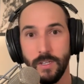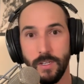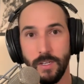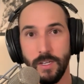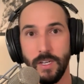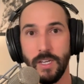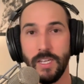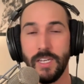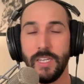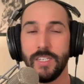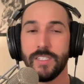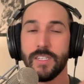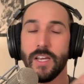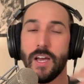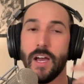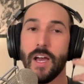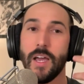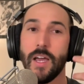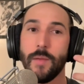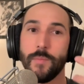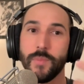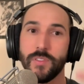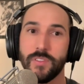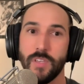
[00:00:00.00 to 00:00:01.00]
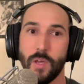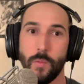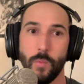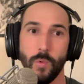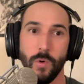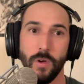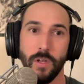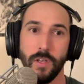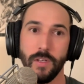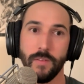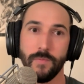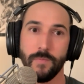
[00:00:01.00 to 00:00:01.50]
anytime
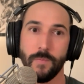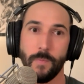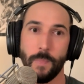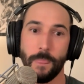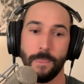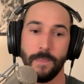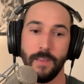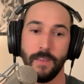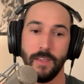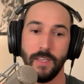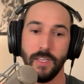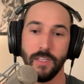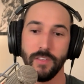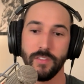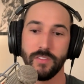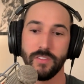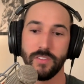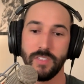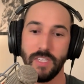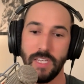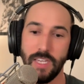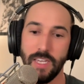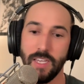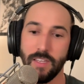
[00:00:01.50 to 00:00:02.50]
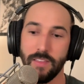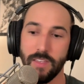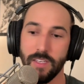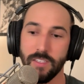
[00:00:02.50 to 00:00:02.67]
someone is seeing